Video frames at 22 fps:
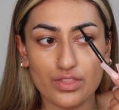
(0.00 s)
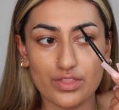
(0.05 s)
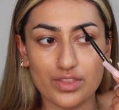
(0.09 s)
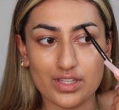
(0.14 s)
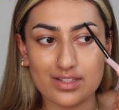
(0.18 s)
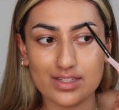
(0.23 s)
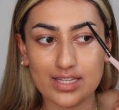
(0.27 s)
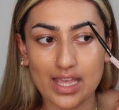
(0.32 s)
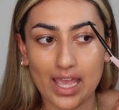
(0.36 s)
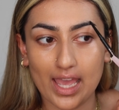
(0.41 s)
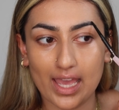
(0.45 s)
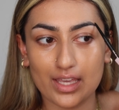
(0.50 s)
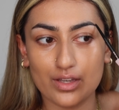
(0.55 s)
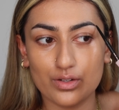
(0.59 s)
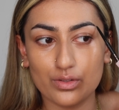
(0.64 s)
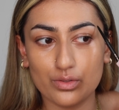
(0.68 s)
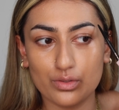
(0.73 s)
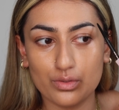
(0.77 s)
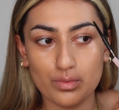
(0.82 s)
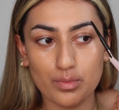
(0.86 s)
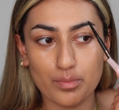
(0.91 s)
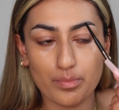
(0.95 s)
the
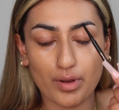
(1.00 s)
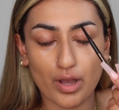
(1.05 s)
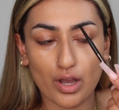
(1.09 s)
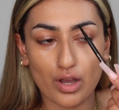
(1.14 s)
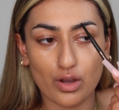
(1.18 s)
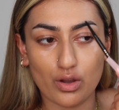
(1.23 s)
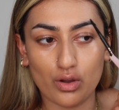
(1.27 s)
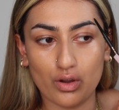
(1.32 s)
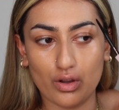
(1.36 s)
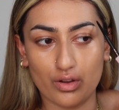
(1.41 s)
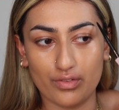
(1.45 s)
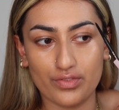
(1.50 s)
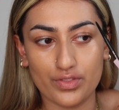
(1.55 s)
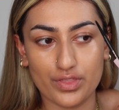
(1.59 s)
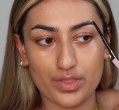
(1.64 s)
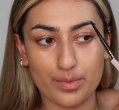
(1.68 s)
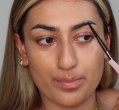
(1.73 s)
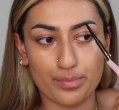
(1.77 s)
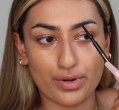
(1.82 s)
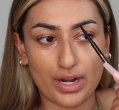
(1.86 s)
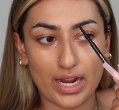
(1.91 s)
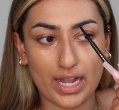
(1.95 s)
tail part of
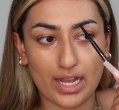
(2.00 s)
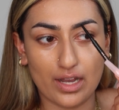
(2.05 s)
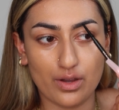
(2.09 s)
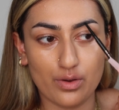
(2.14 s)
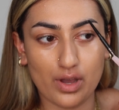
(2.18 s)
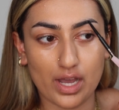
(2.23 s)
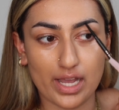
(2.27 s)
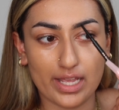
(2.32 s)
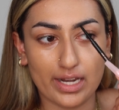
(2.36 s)
the brow,